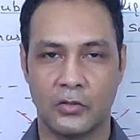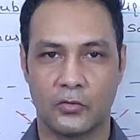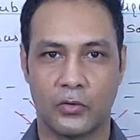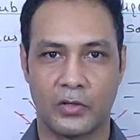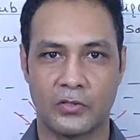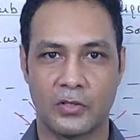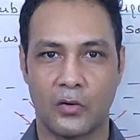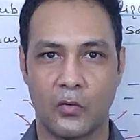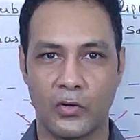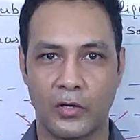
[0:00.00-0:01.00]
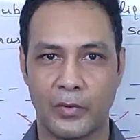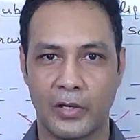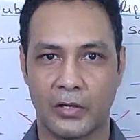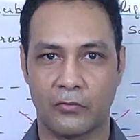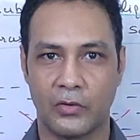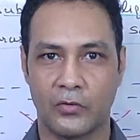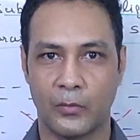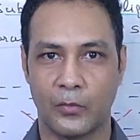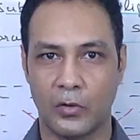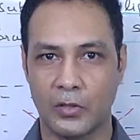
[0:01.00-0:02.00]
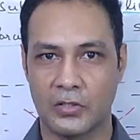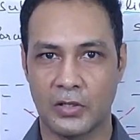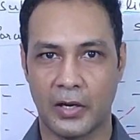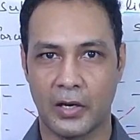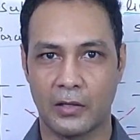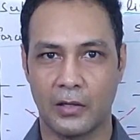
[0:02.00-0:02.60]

so it is surrounded by liquid from all sides,